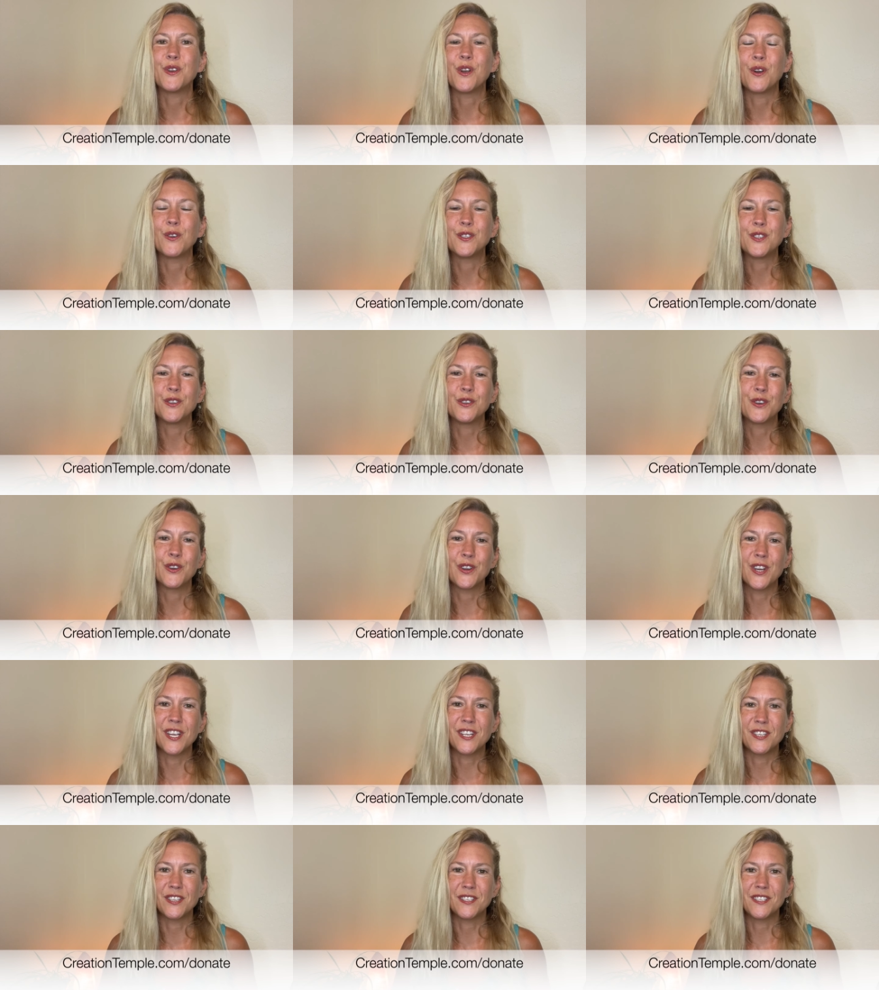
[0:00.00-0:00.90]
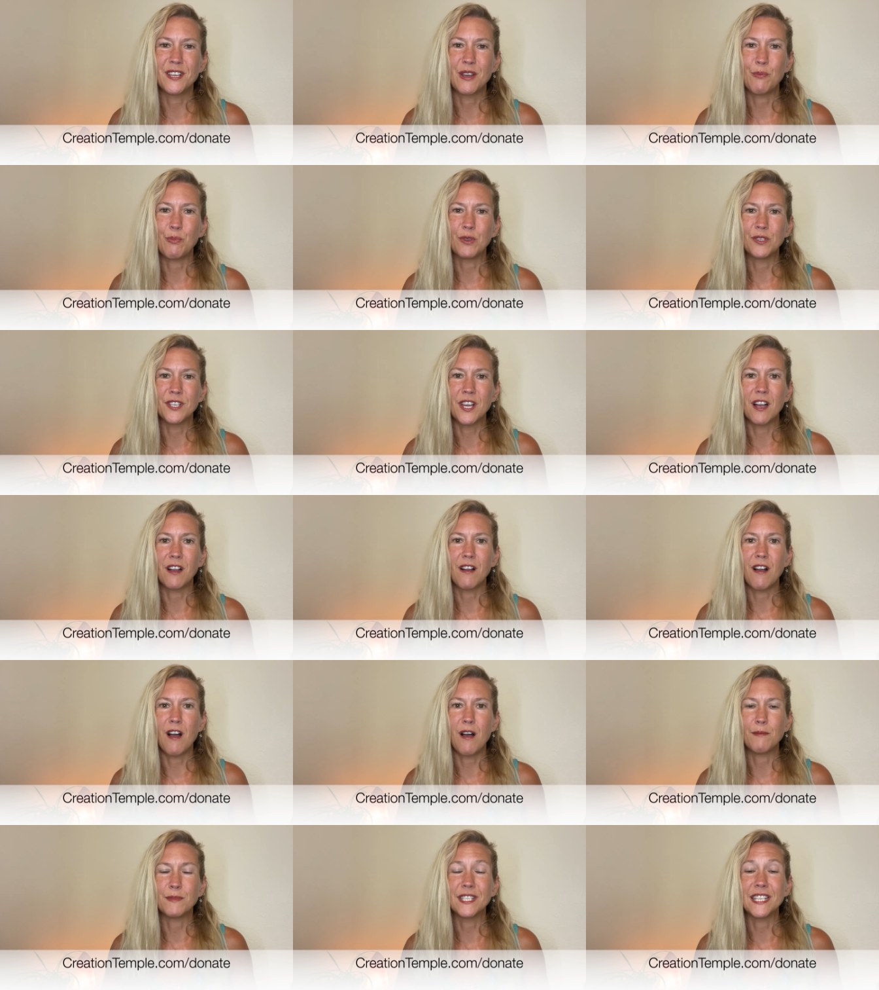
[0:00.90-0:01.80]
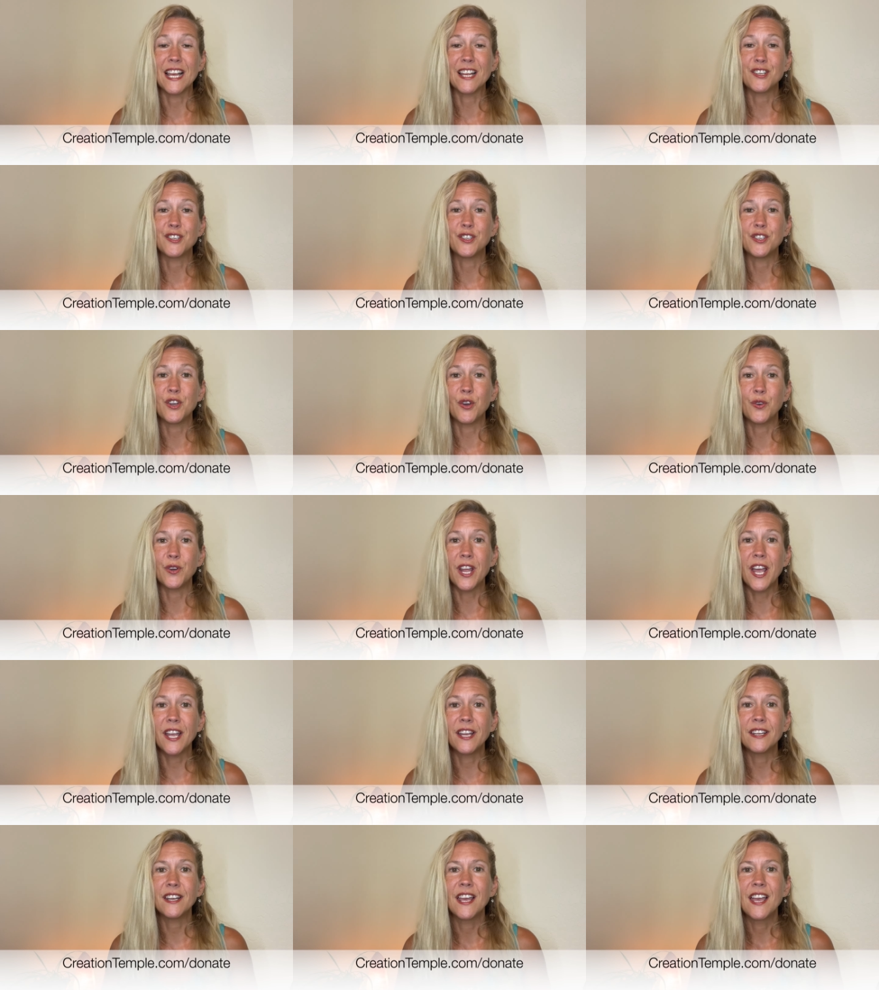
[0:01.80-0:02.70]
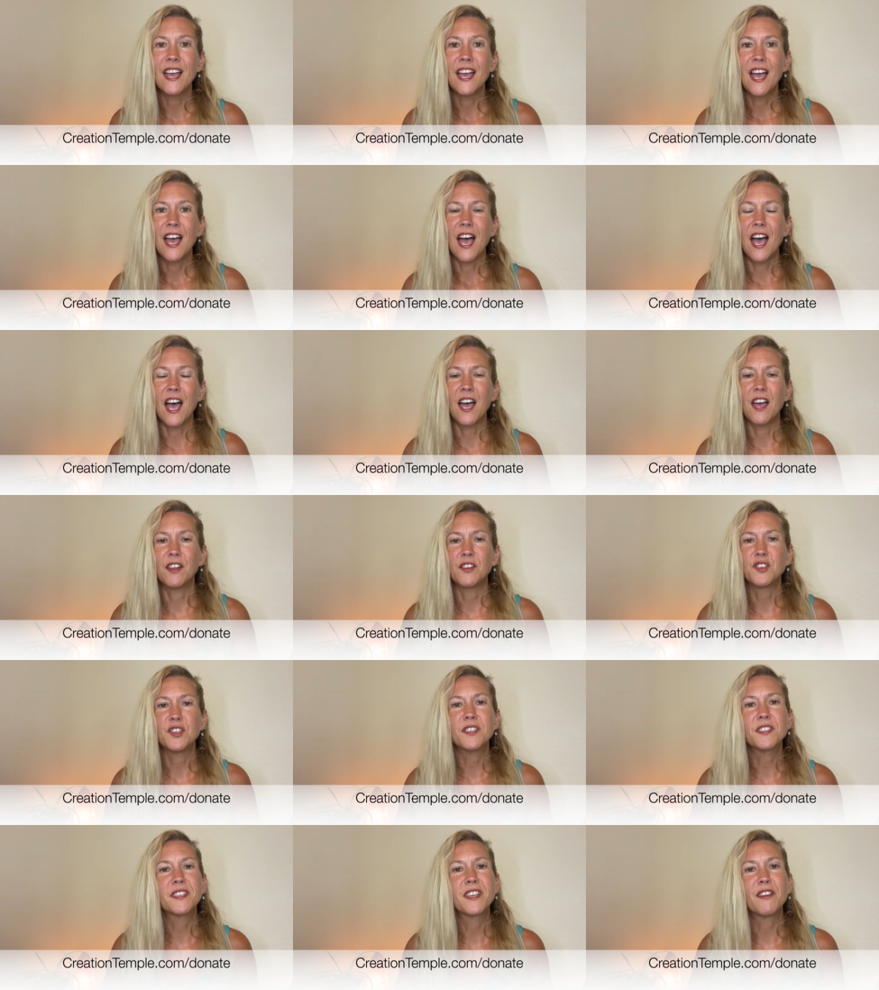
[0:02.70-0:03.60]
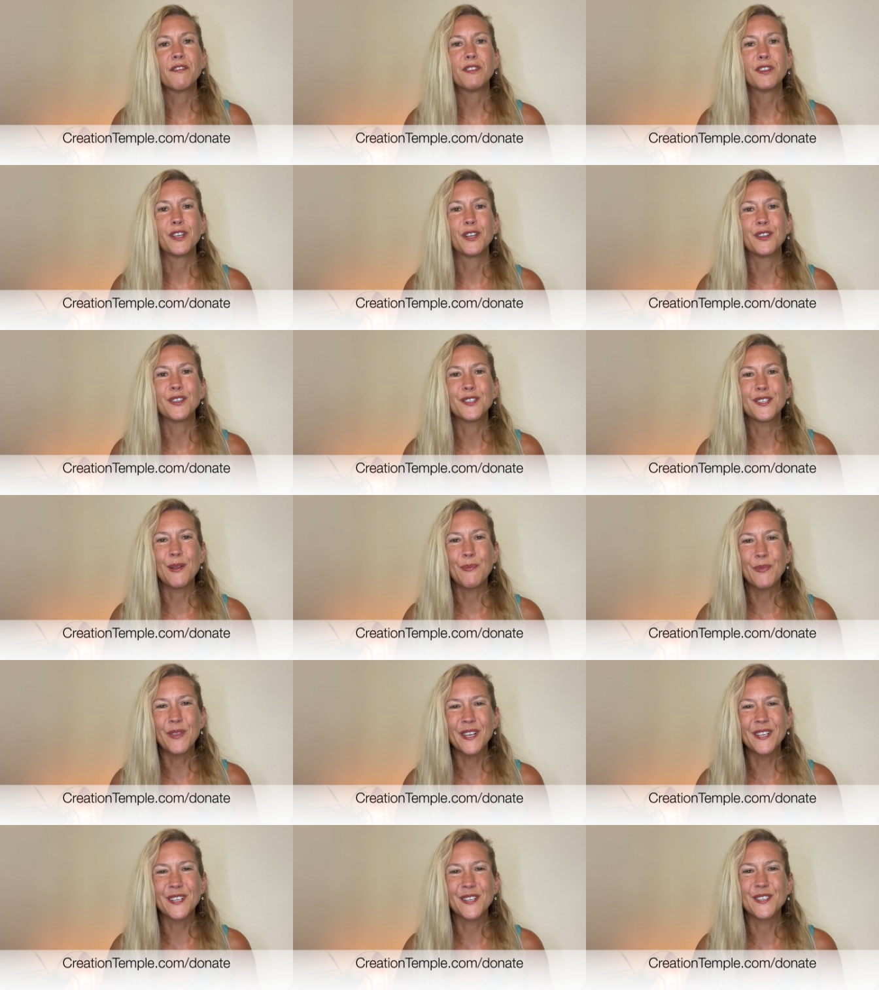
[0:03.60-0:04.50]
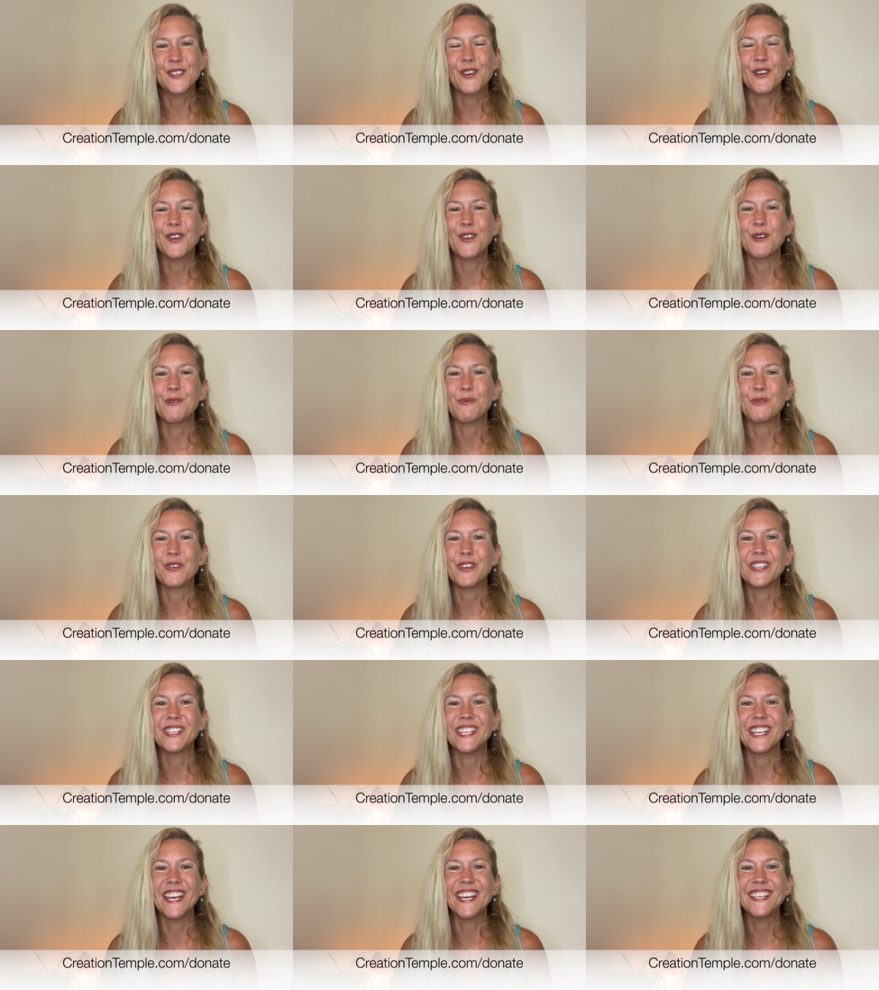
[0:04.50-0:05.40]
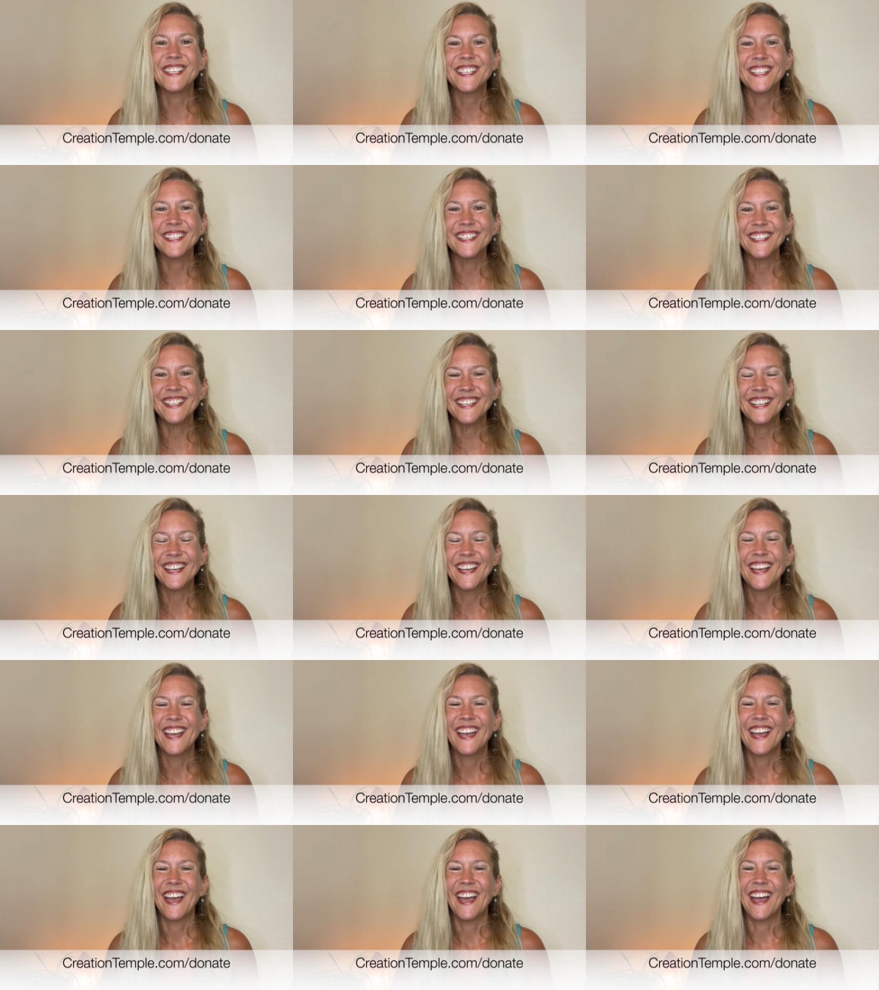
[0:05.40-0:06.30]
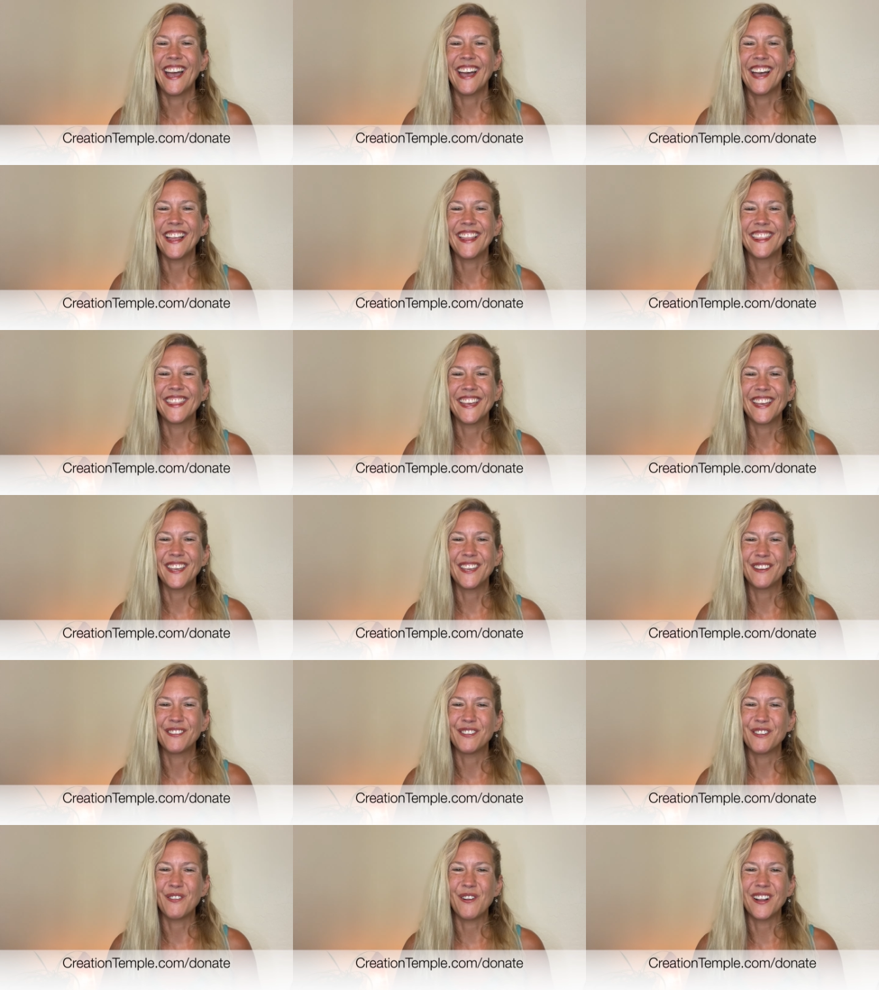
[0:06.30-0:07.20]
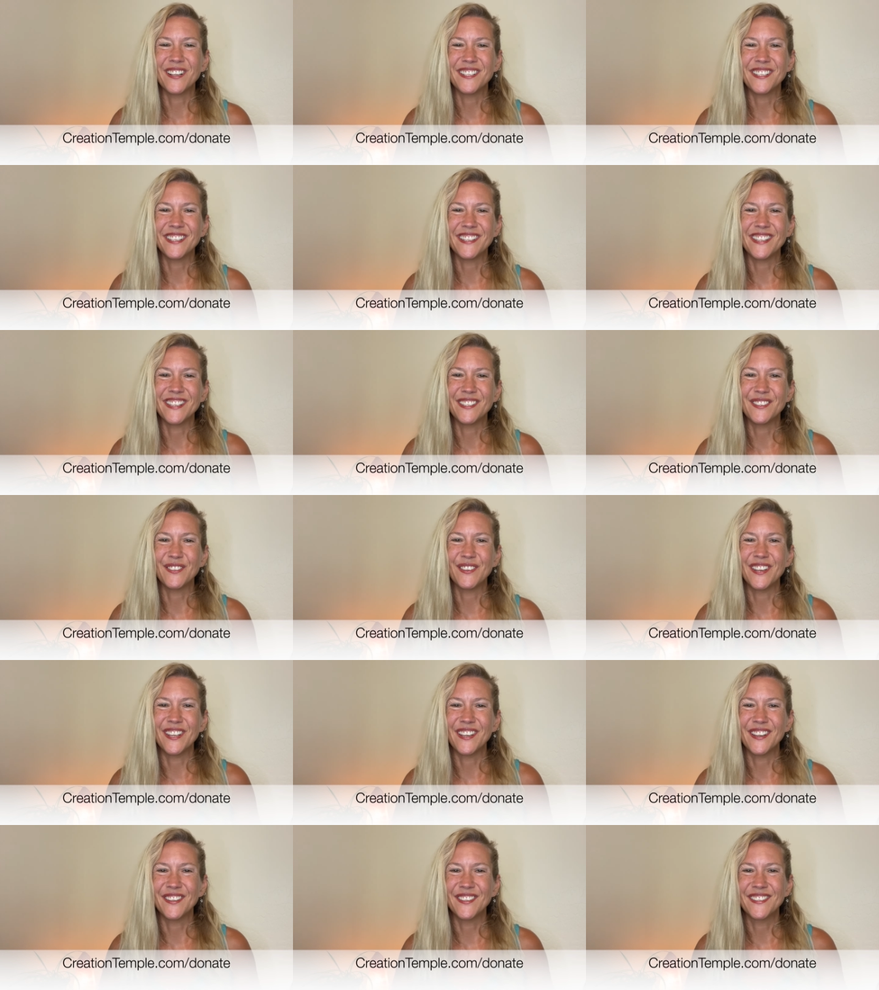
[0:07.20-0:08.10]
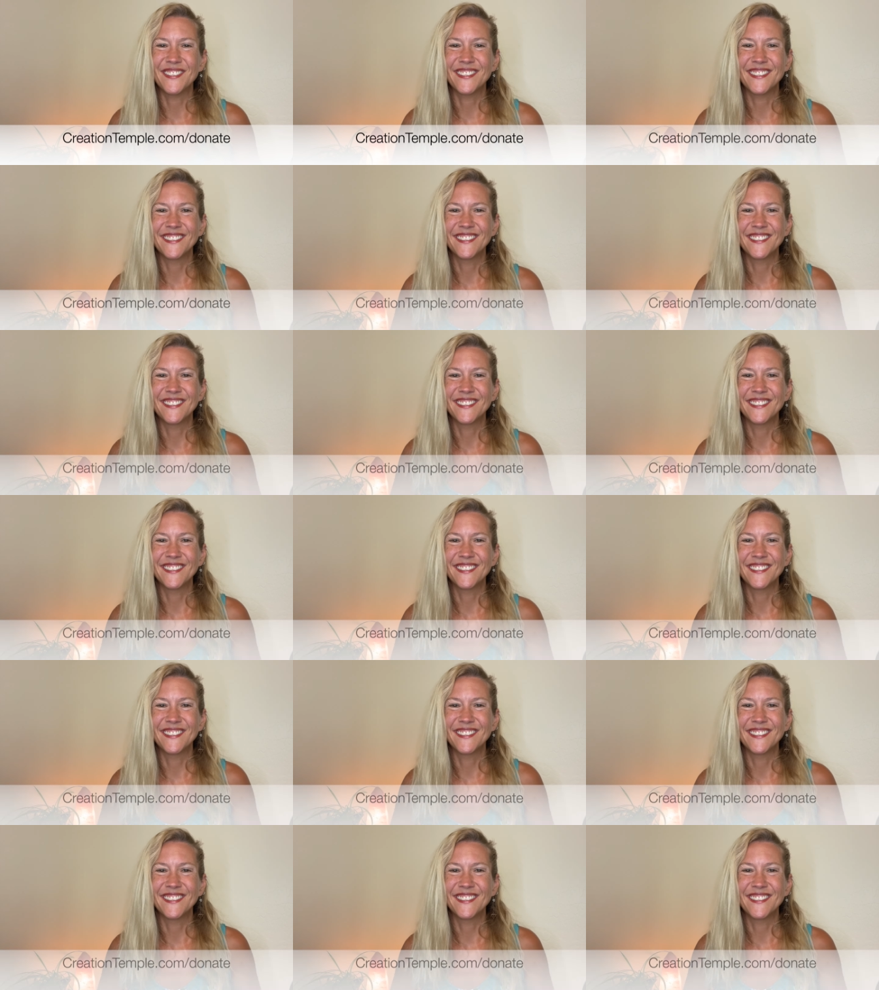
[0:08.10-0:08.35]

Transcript: go to creationtemple.com slash donate and just give a little something to show your appreciation. And thank you for watching these videos.